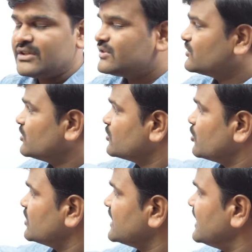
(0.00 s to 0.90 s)
So,
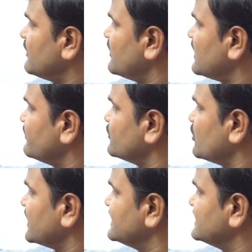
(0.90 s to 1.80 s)
total number of
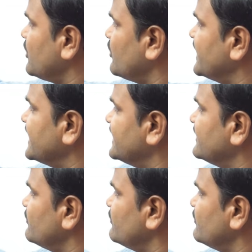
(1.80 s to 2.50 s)
tokens how many?